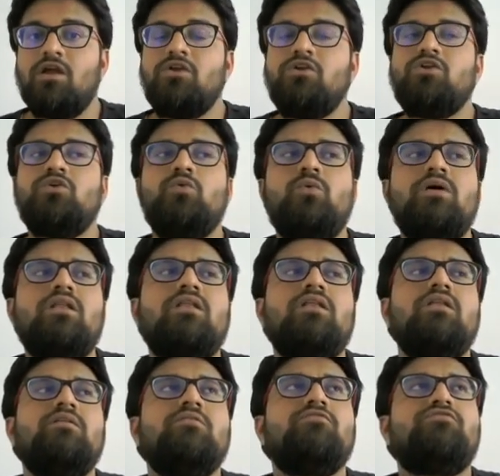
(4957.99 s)
You
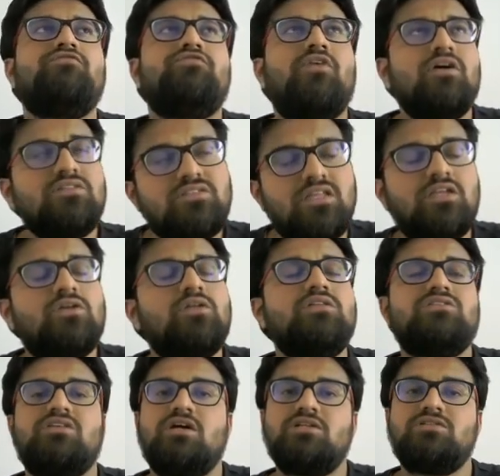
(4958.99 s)
will, first thing you'll
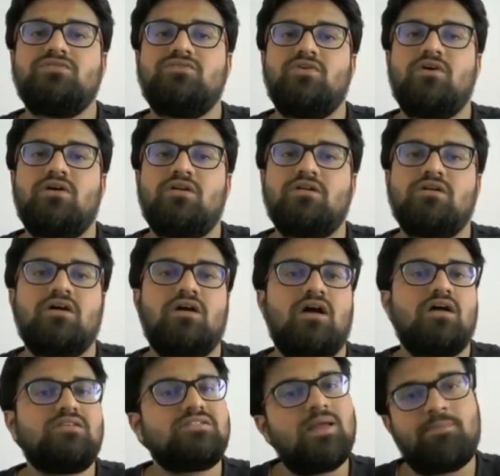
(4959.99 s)
search for
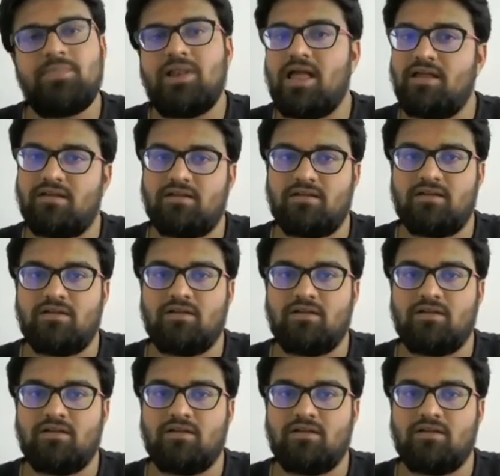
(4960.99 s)
a supplier